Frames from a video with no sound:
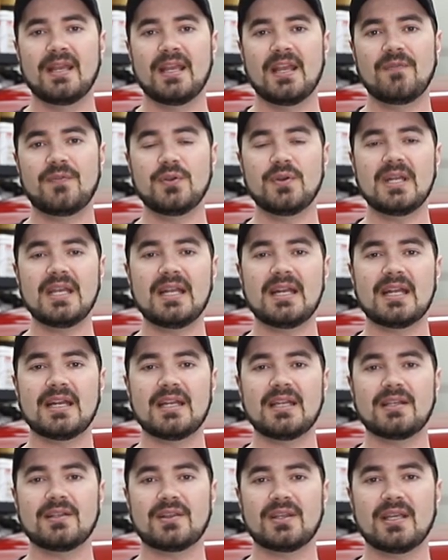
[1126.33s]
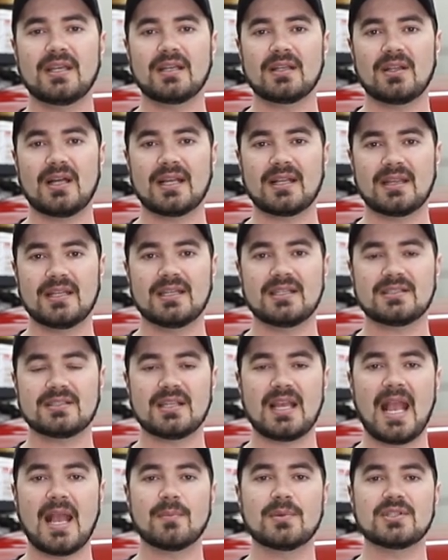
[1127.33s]
If you need anything like this,
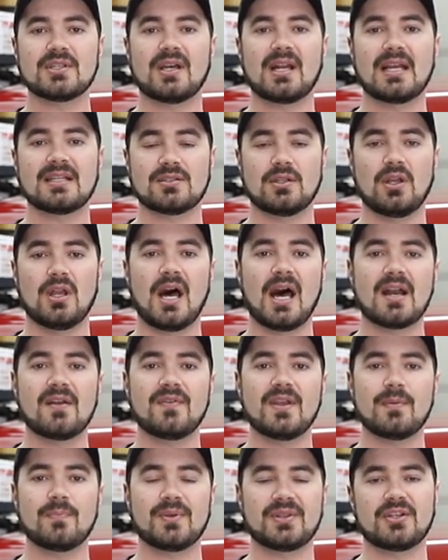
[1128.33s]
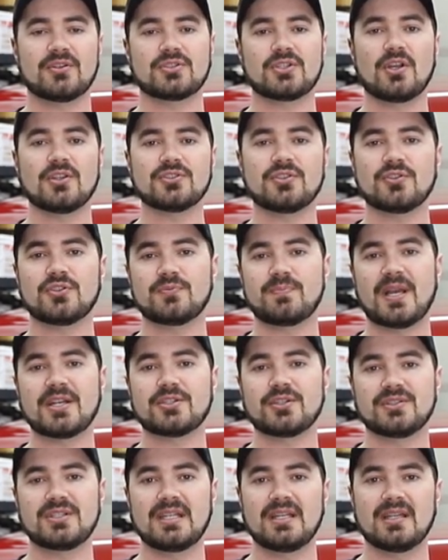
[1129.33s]
Amazon has a lot of it, but there's also
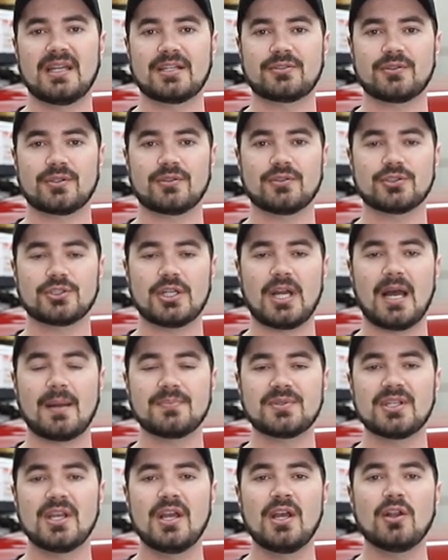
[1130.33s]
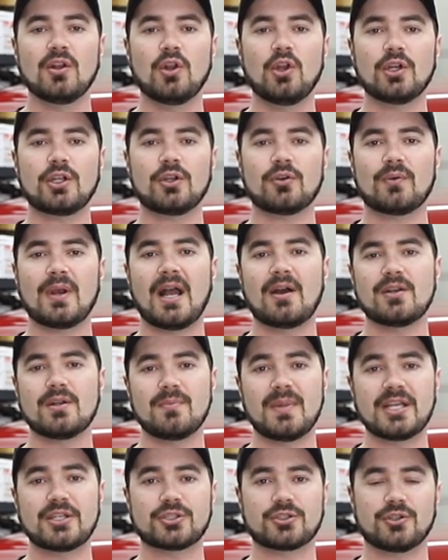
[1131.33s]
specialty electrical shops. Look around
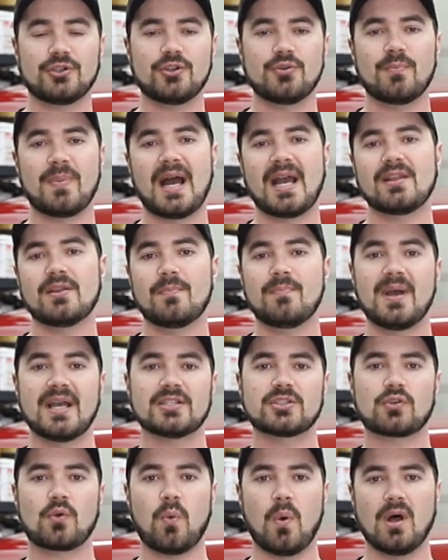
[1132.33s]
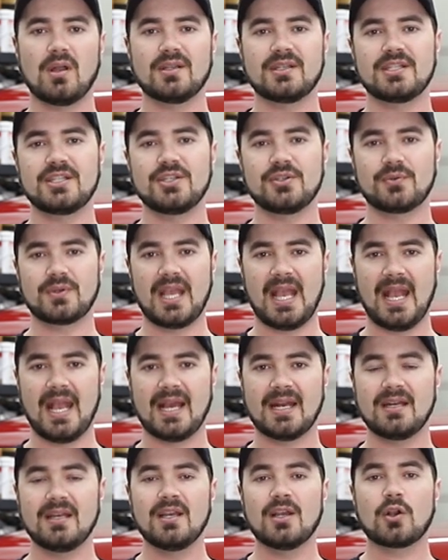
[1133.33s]
and make sure you buy the best quality you
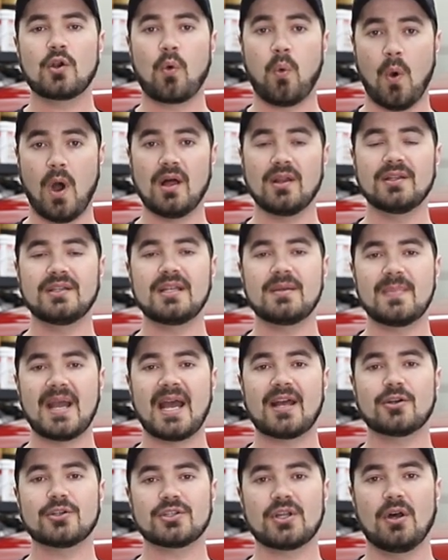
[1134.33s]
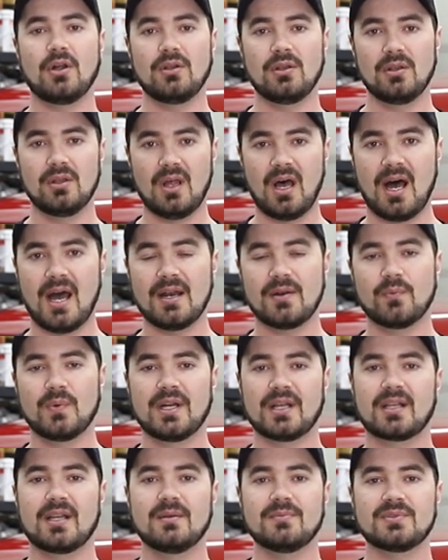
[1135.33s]
can. Quality matters a lot
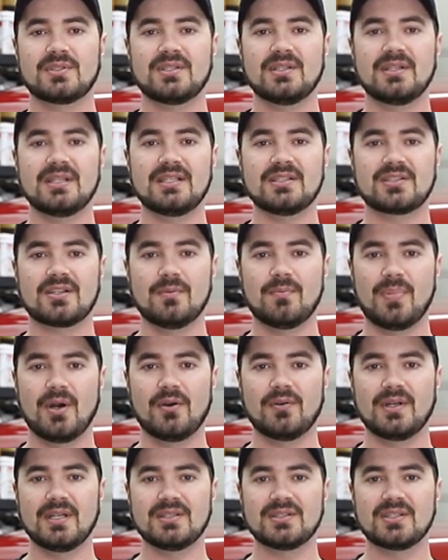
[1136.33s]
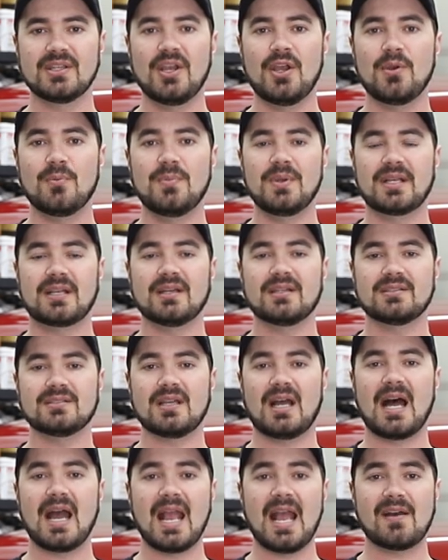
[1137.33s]
when it comes to these components, because
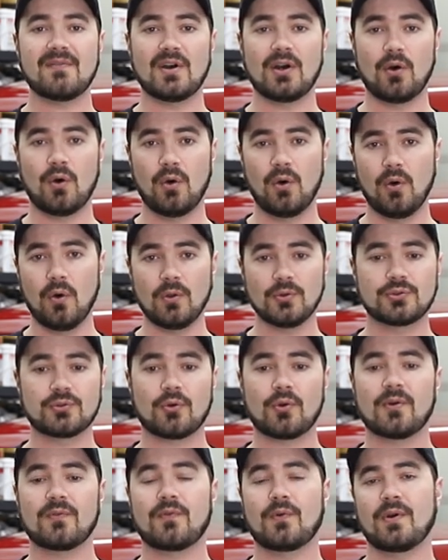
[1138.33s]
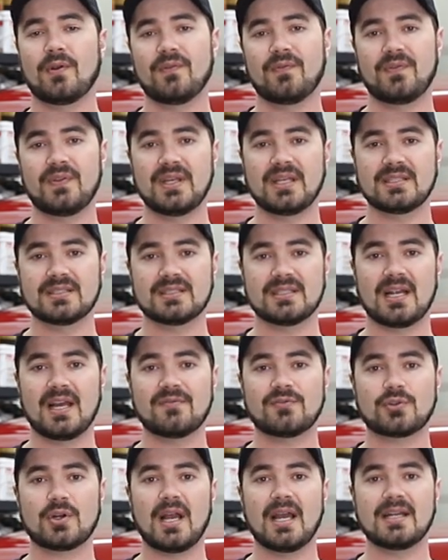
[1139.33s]
I have a whole drawer full of things that
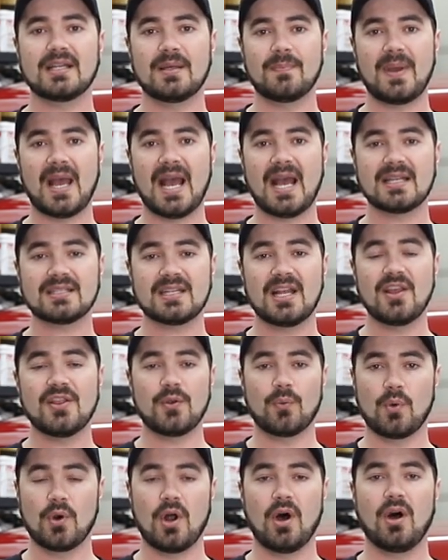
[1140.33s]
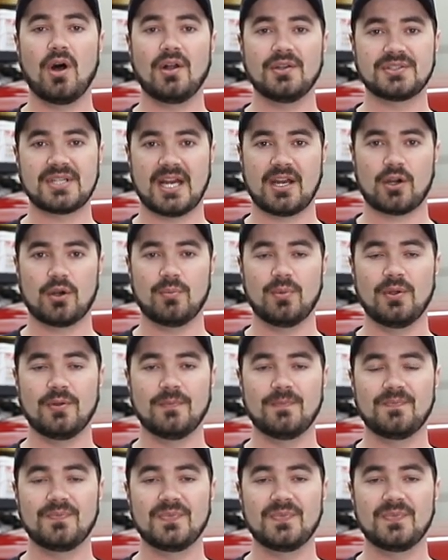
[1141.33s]
I've tried in the past that were all terrible.